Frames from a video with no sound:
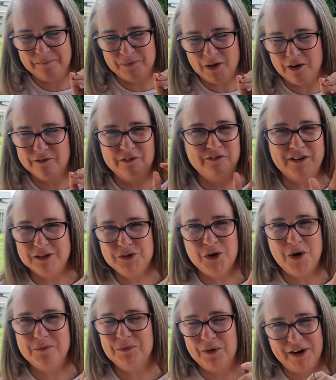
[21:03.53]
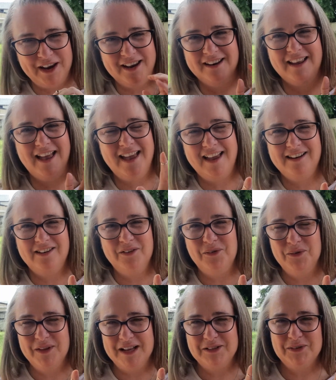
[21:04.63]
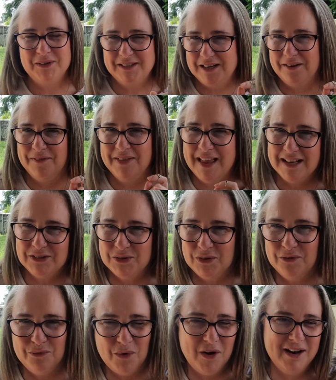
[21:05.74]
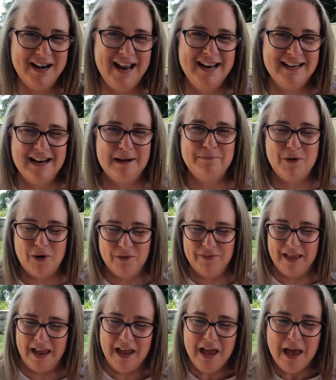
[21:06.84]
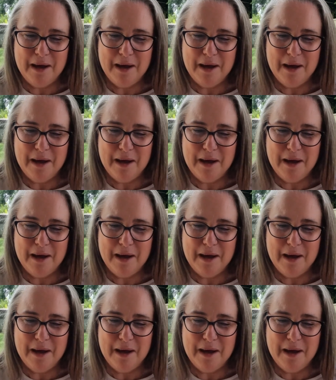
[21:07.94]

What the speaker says: of a fun time read and all that sort of stuff, and that's sort of why it ended up on there.